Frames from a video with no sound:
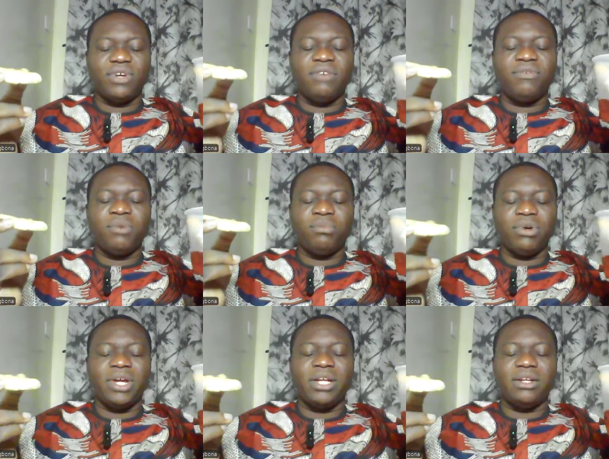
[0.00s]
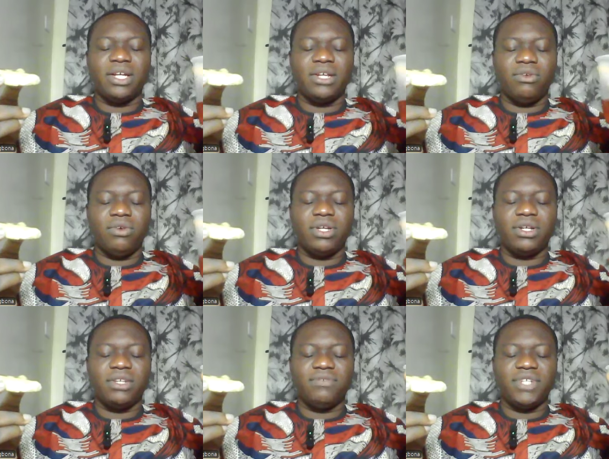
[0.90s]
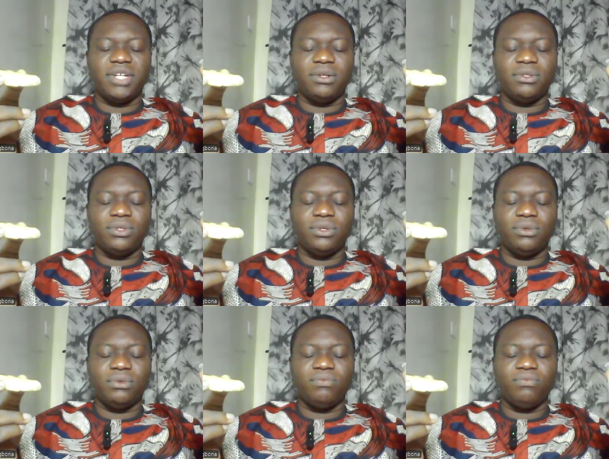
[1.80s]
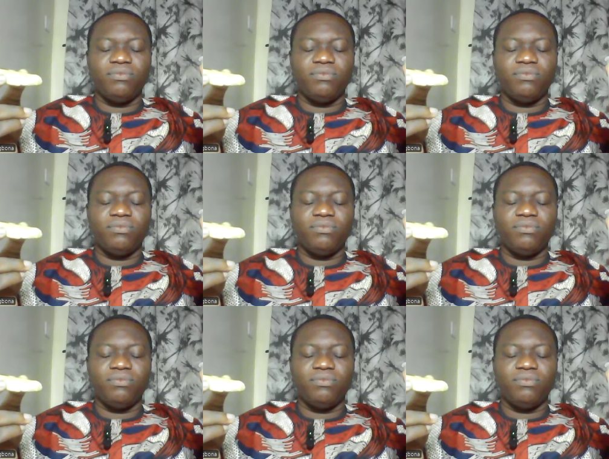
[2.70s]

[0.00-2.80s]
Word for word: for every bread and drink lifted up to you.